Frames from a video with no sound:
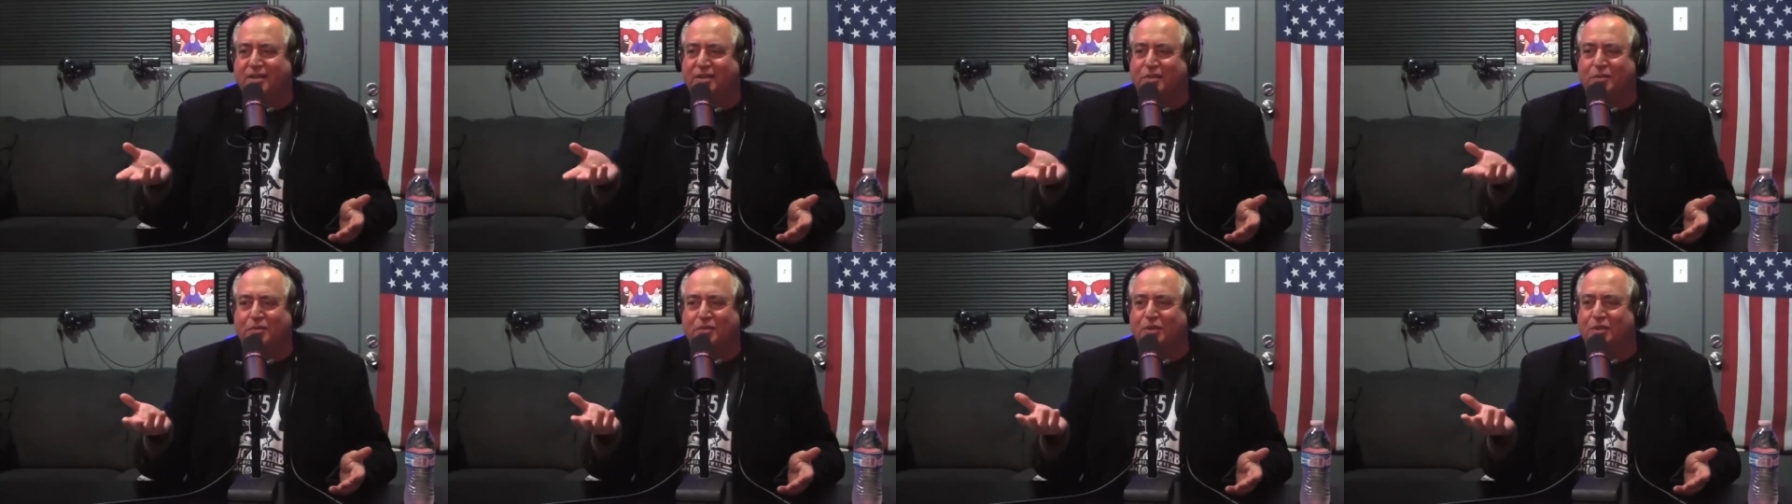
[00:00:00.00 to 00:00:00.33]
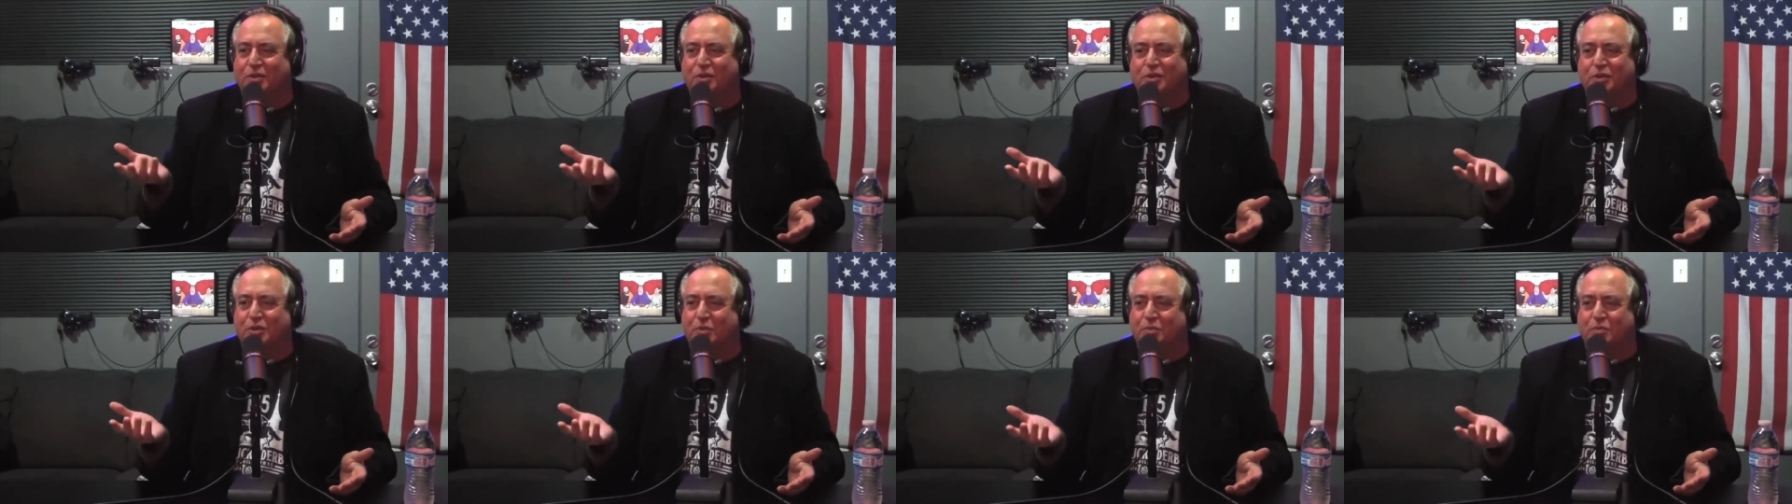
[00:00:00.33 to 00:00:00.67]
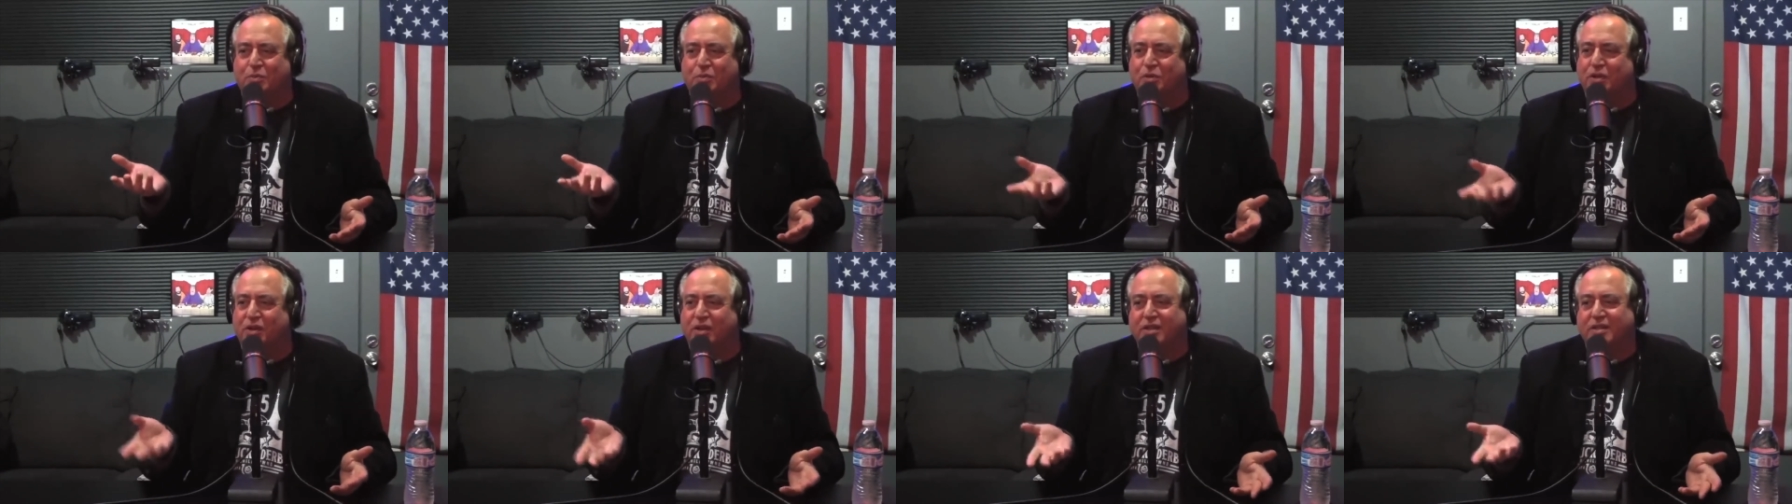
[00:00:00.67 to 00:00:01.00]
the news
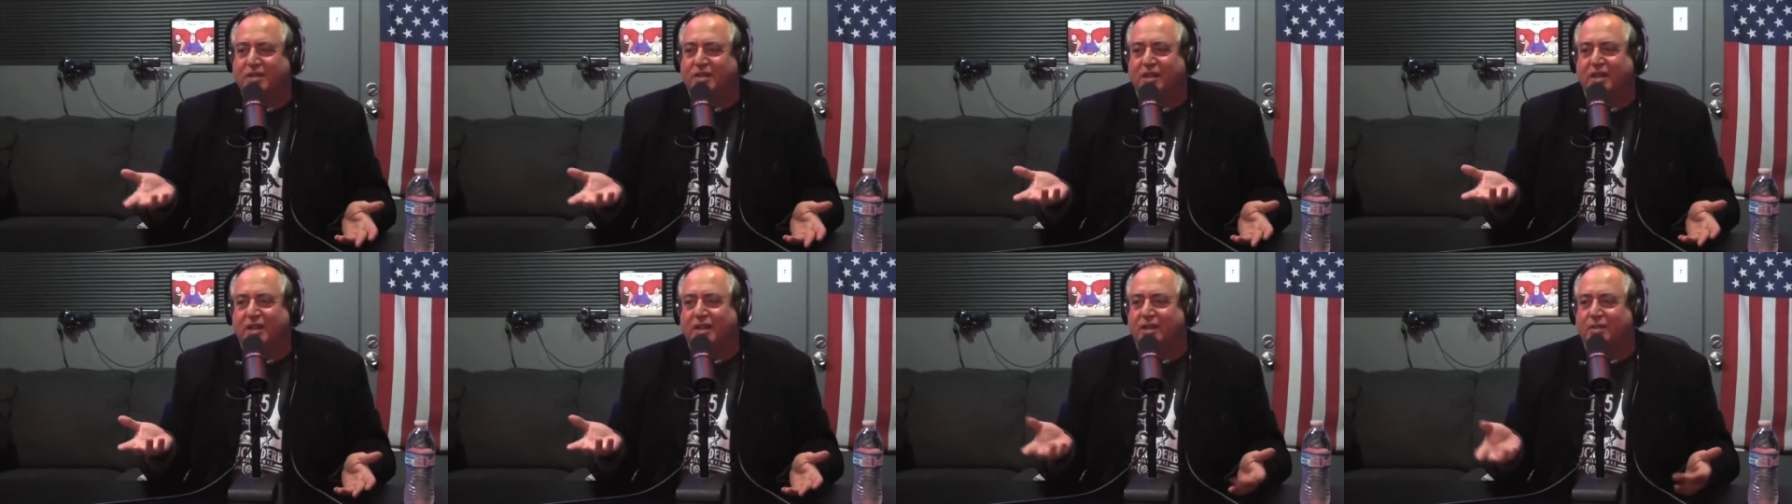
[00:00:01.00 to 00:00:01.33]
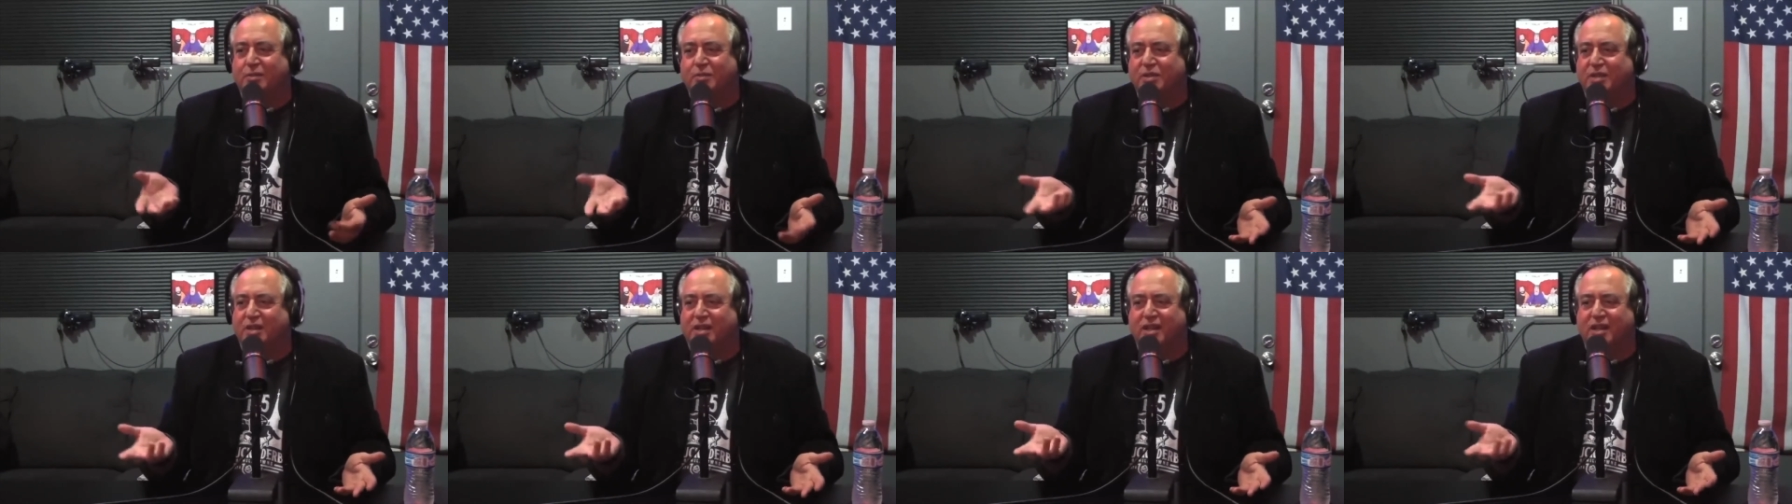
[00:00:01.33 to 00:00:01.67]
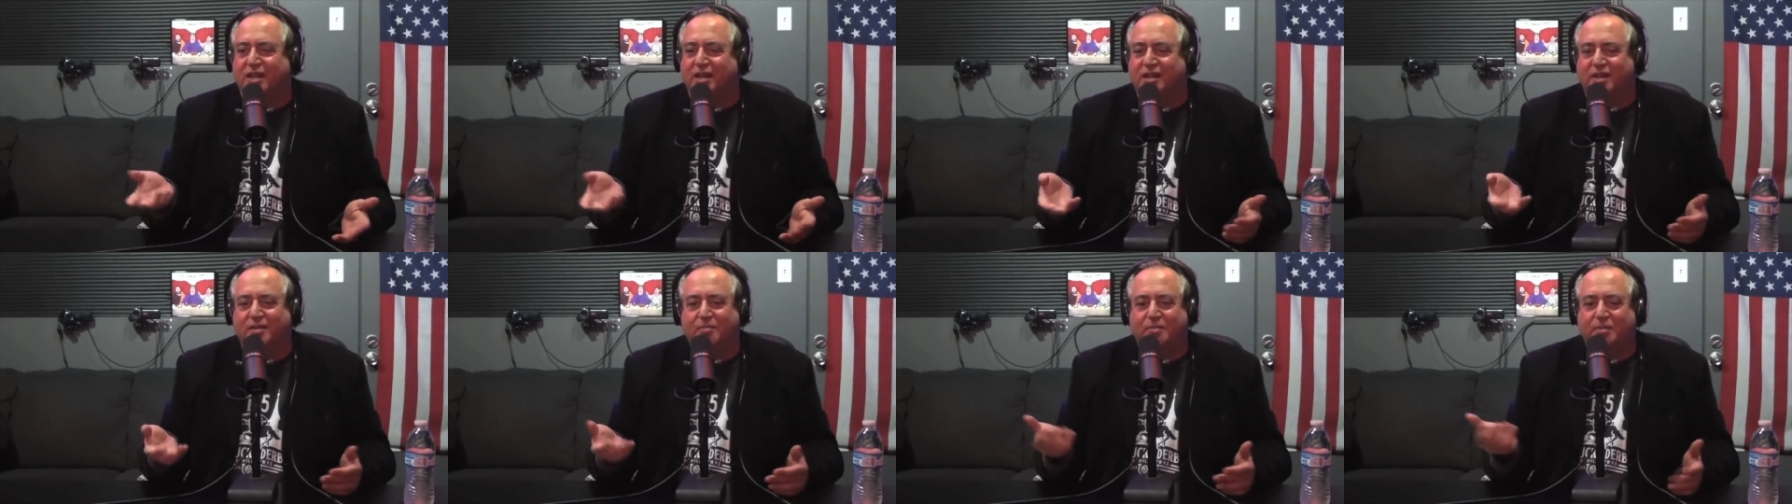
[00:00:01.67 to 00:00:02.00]
report. It's on. It was on.